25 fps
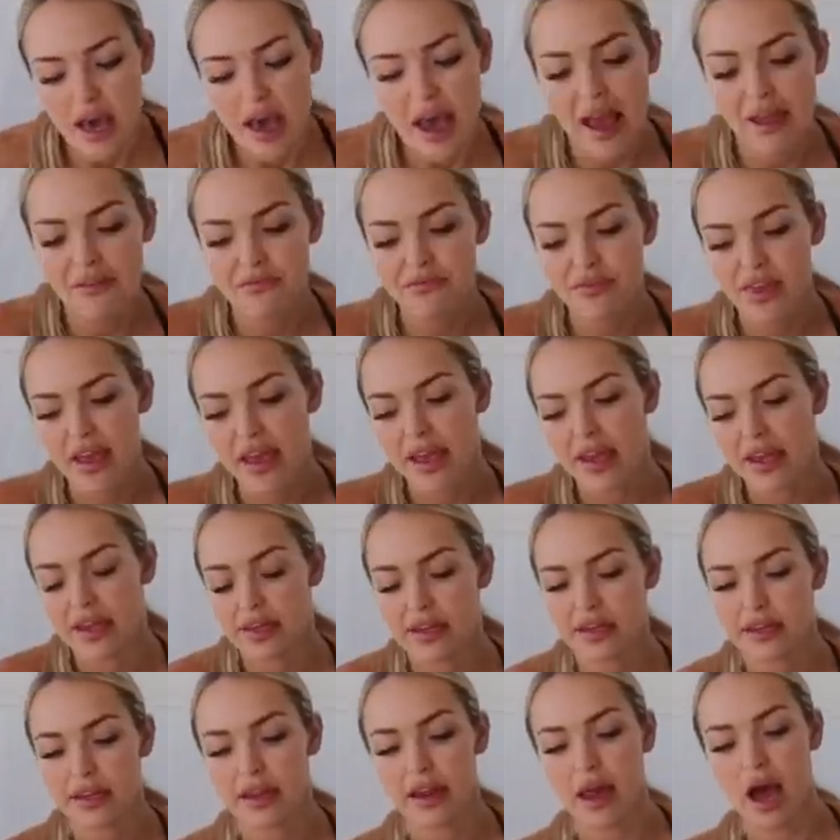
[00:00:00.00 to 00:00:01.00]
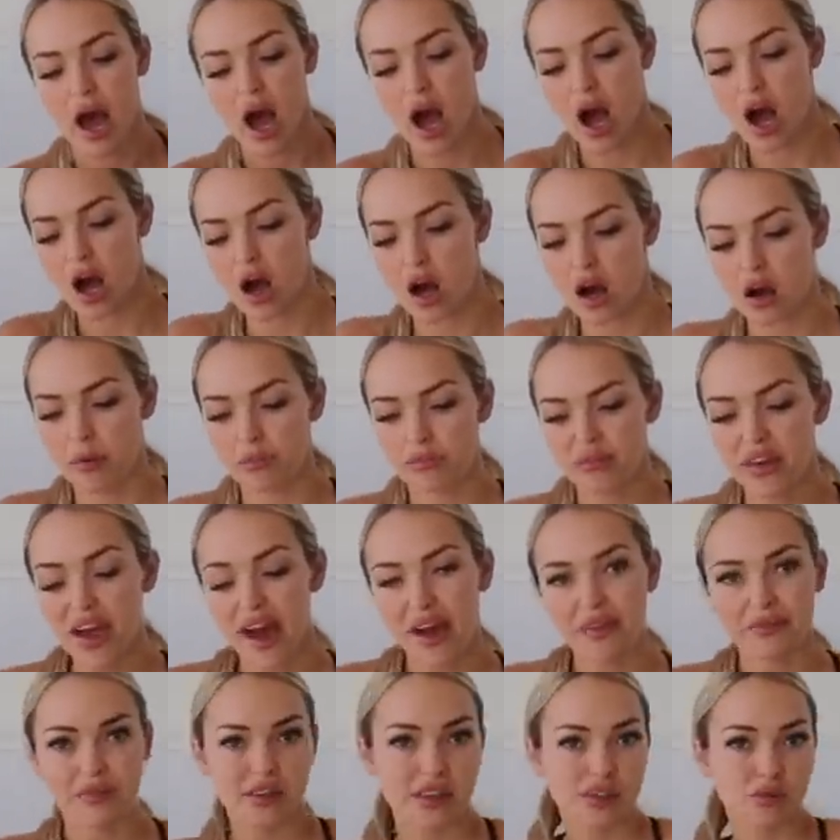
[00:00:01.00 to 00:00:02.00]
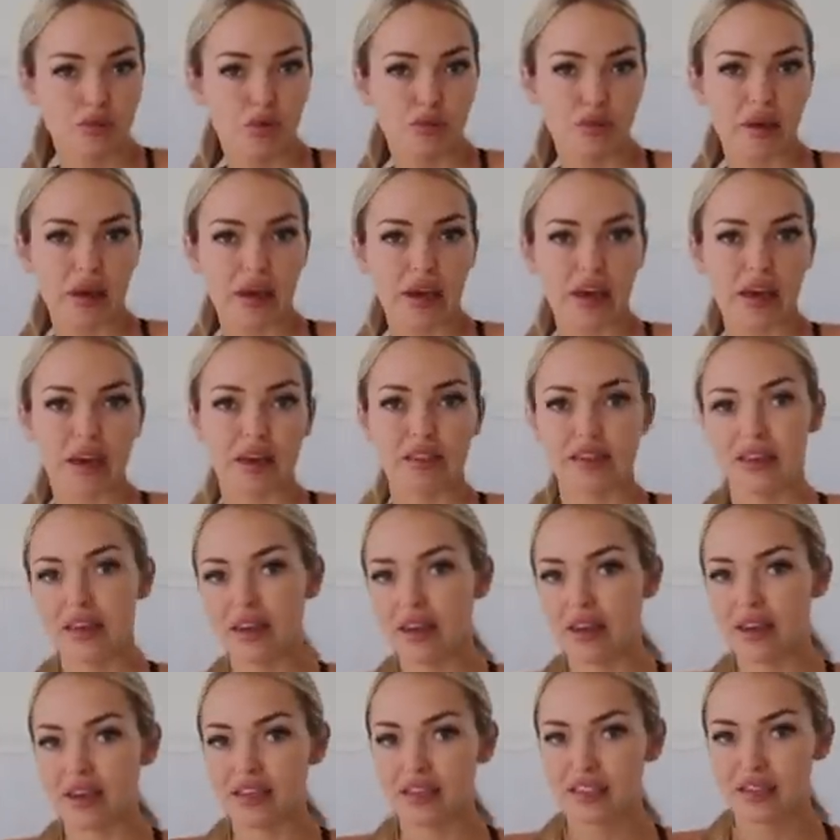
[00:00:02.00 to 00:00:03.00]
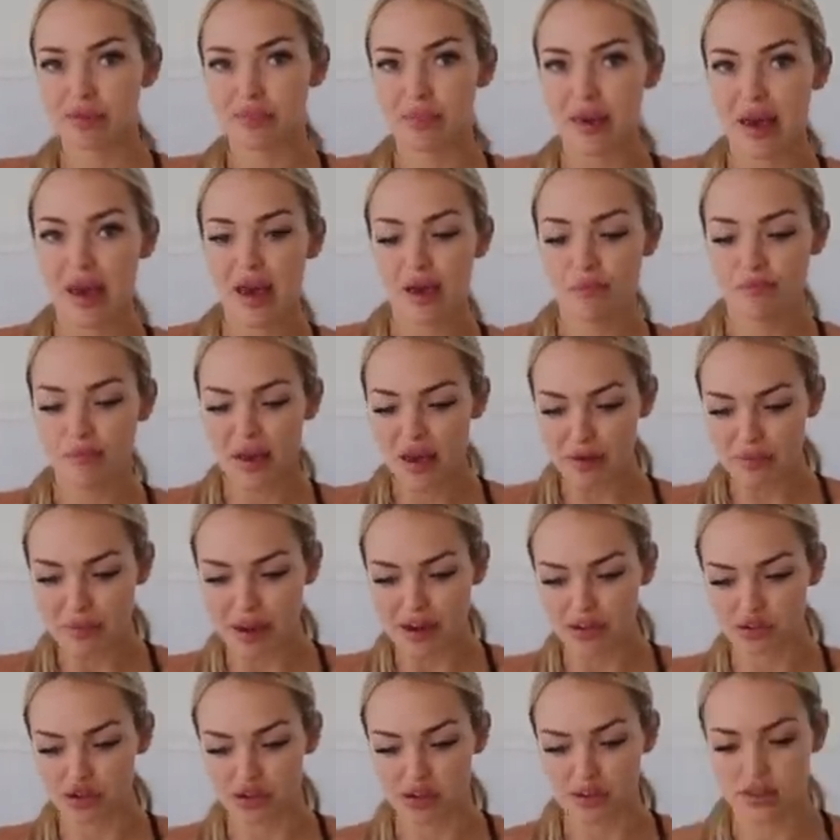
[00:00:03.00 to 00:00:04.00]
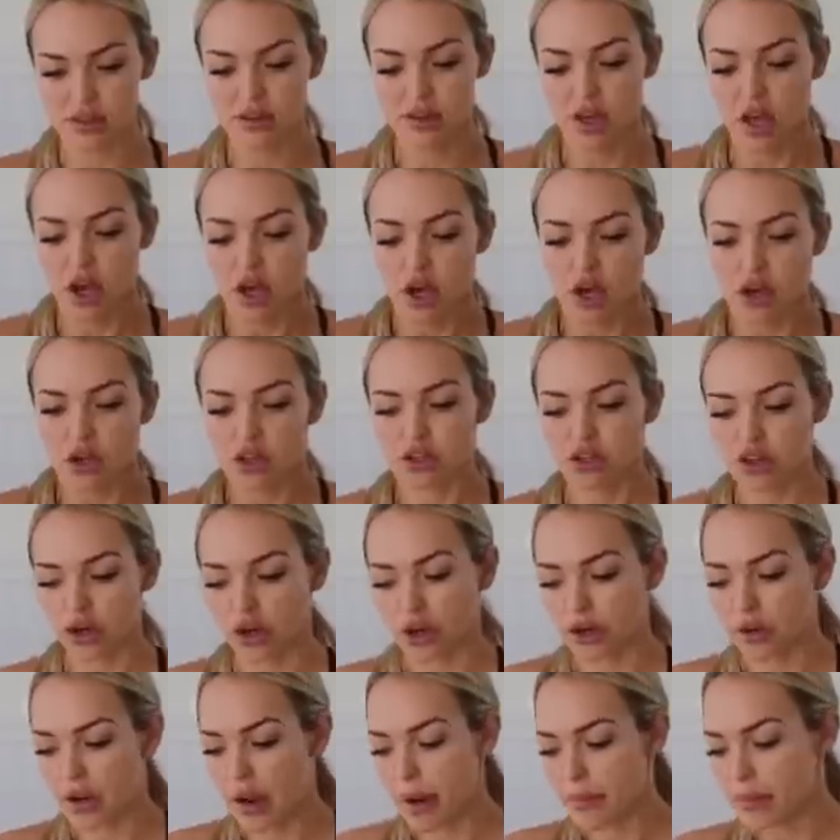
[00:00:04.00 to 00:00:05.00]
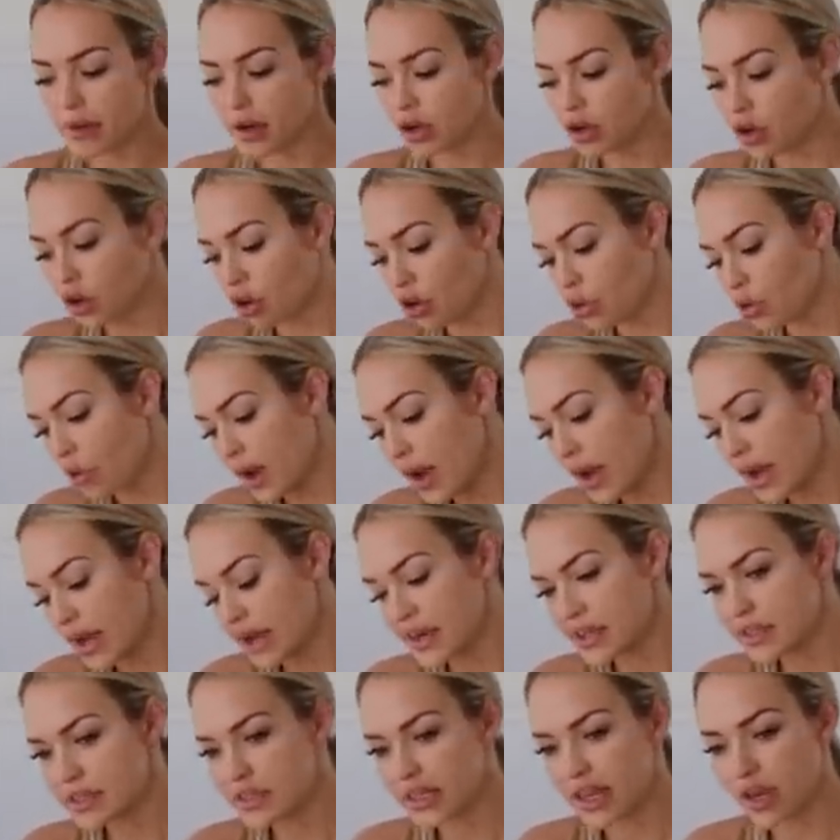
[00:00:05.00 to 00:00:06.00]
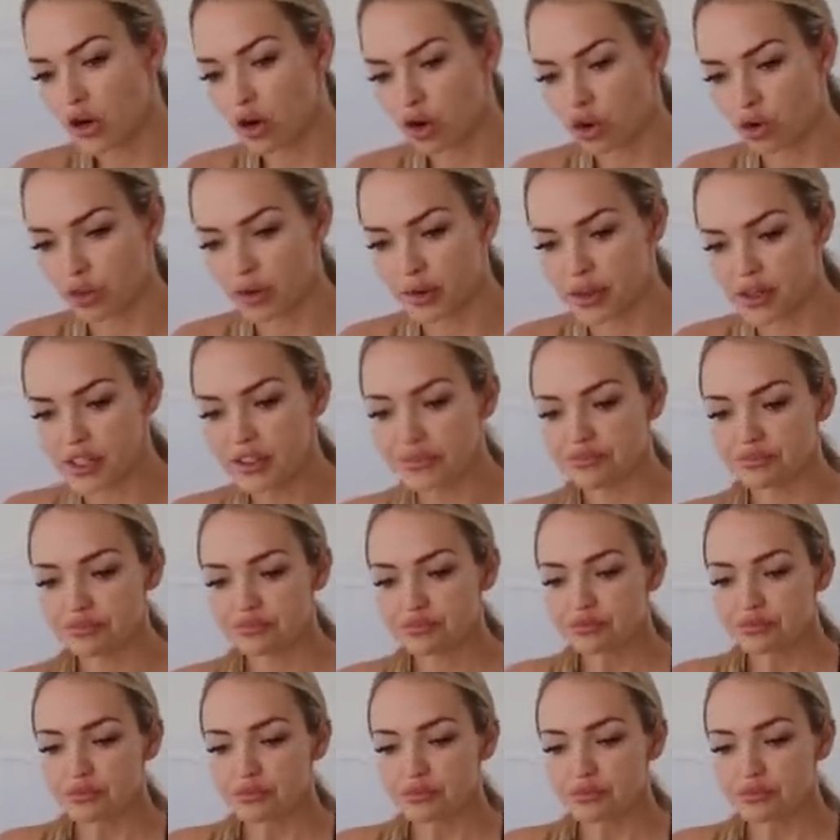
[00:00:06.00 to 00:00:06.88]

And then, um, yeah, this will be the spare bed mattress. So I'm going to go ahead and open it.